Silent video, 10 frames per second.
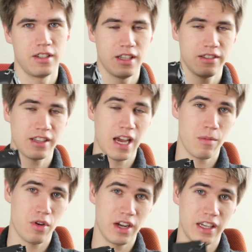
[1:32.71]
this
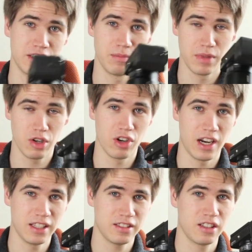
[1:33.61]
camera is
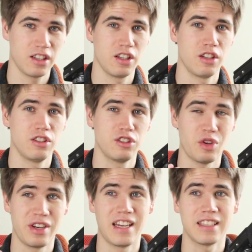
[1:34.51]
mirrorless,
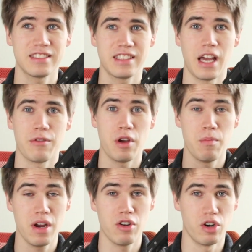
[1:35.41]
so it doesn't have a
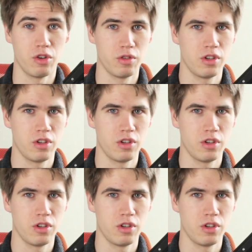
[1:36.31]
mirror.